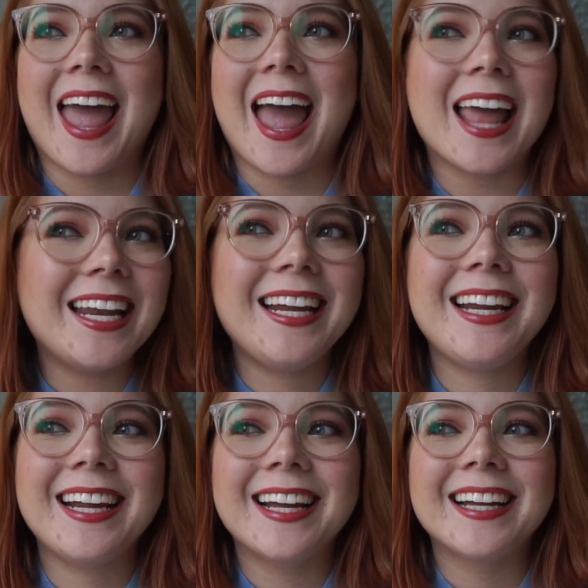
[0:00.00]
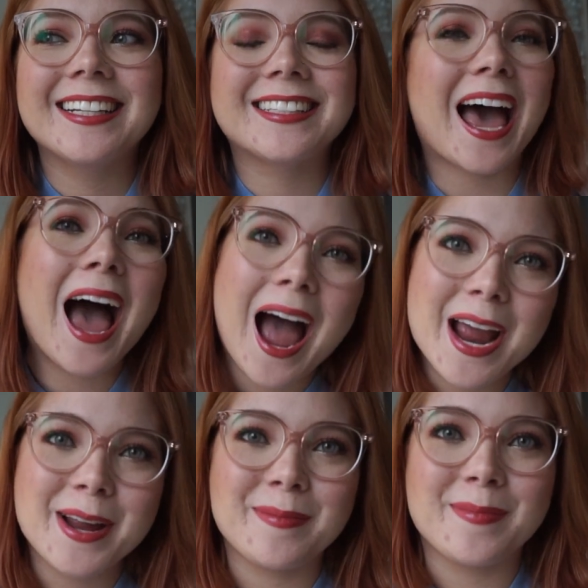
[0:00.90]
any
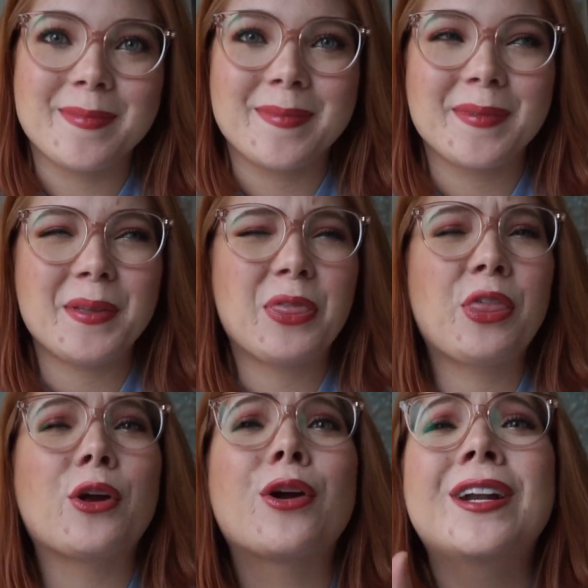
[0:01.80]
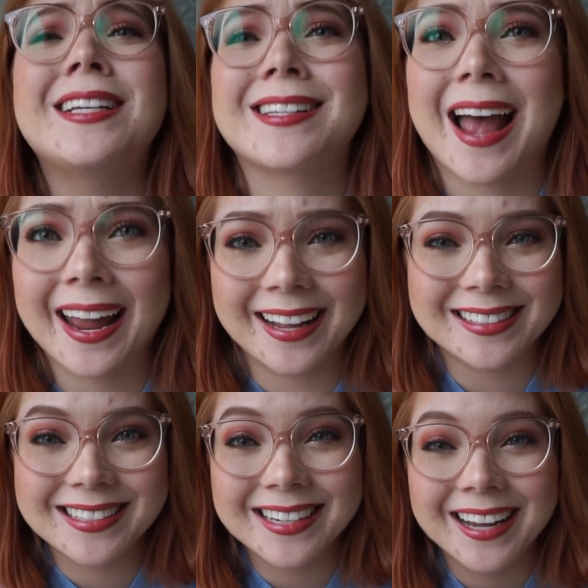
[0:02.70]
time, 30
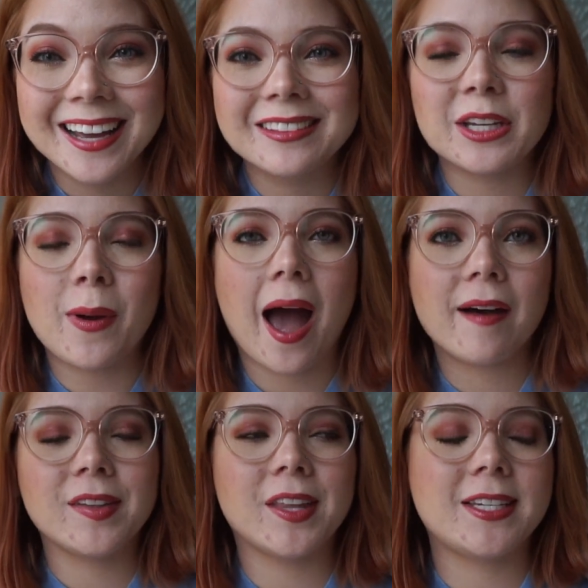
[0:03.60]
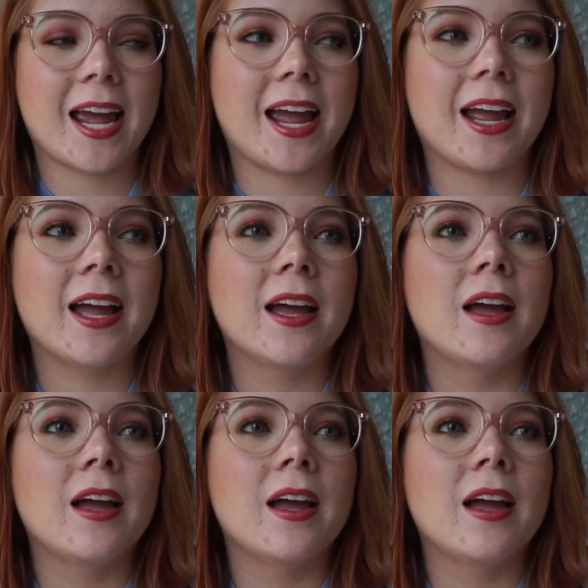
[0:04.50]
seconds that you have in the day,